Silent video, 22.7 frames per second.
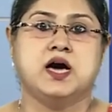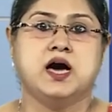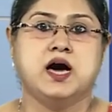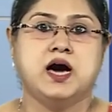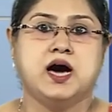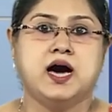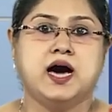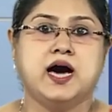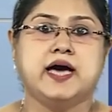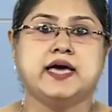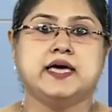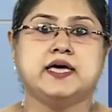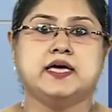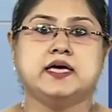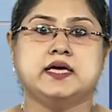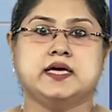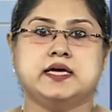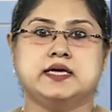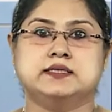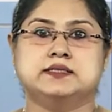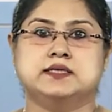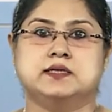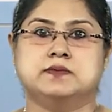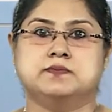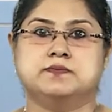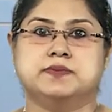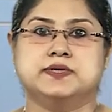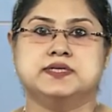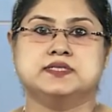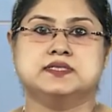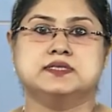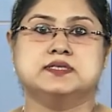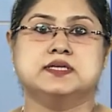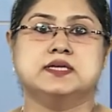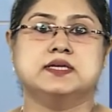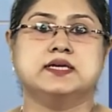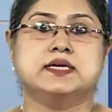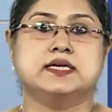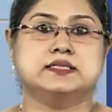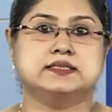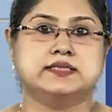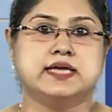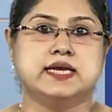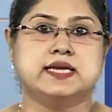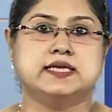high interpersonal
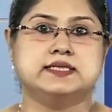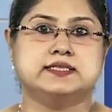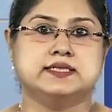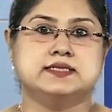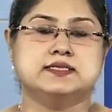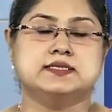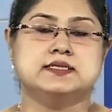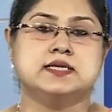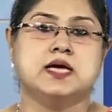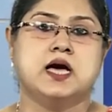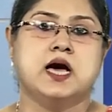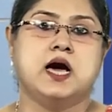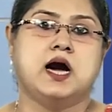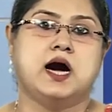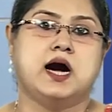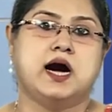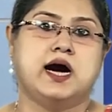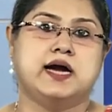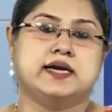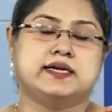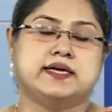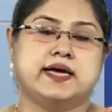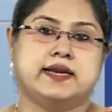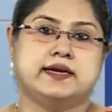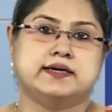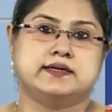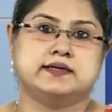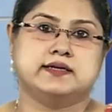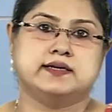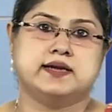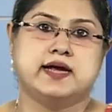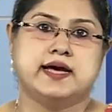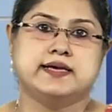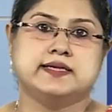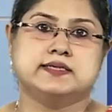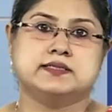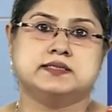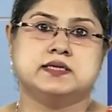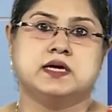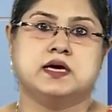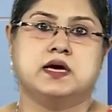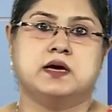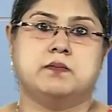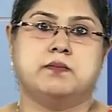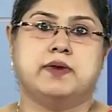intelligence are characterized
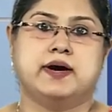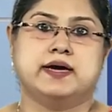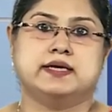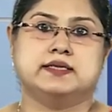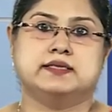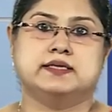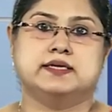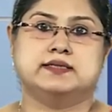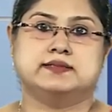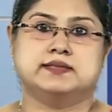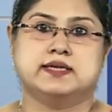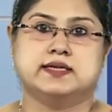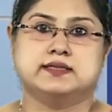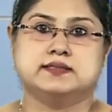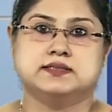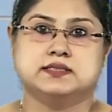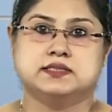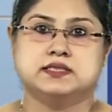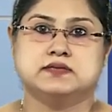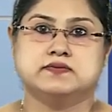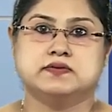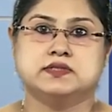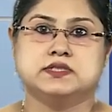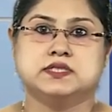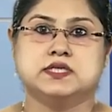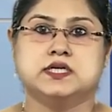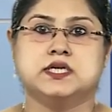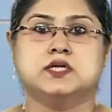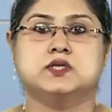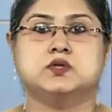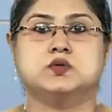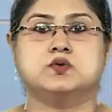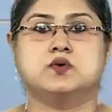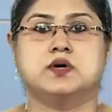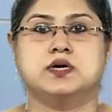by their sensitivity to